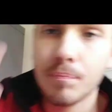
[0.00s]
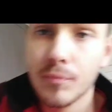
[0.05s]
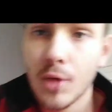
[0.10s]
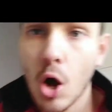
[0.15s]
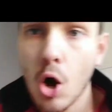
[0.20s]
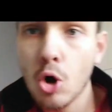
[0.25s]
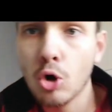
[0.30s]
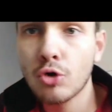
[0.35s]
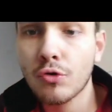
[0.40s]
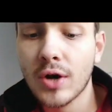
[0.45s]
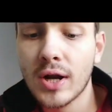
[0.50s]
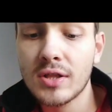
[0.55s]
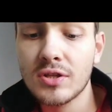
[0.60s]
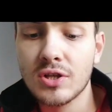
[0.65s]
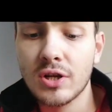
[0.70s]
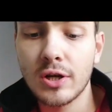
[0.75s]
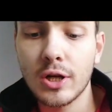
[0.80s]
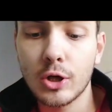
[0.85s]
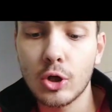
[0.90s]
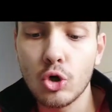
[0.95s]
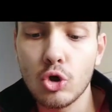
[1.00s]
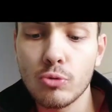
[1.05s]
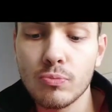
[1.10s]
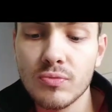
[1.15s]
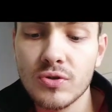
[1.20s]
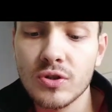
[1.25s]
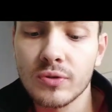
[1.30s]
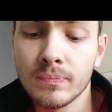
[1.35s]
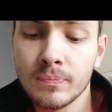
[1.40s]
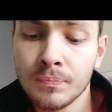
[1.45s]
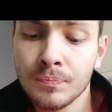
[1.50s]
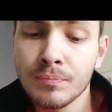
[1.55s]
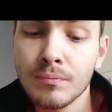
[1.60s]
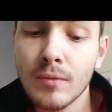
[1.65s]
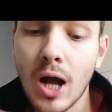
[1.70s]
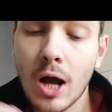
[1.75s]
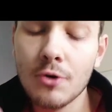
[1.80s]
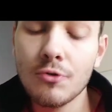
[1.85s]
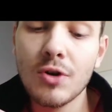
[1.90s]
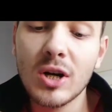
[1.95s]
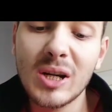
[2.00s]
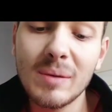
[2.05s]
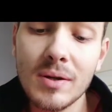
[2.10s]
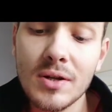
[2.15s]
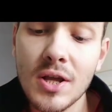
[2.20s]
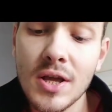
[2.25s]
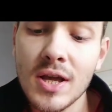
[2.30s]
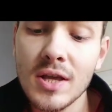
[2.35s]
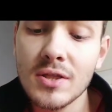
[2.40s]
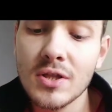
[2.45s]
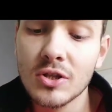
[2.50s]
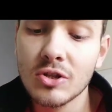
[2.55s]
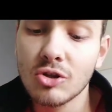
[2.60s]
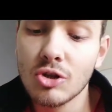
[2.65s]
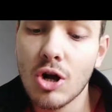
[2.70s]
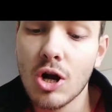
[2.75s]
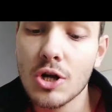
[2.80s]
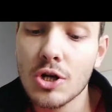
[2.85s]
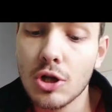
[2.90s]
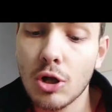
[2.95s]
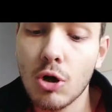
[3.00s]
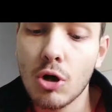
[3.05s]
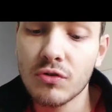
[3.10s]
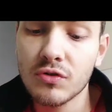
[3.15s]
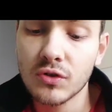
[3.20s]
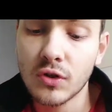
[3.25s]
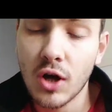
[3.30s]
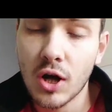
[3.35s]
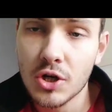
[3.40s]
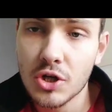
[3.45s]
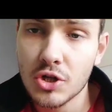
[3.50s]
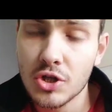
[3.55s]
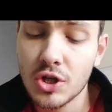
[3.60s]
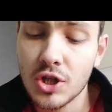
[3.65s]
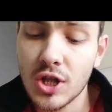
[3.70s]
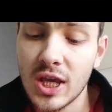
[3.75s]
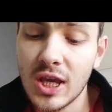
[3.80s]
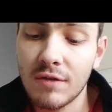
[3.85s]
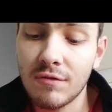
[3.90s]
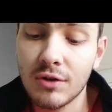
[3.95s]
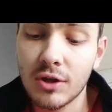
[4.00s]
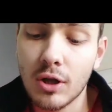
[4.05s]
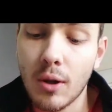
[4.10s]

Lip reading: whole grains and legumes. I would recommend hitting a lot of starches in the evening,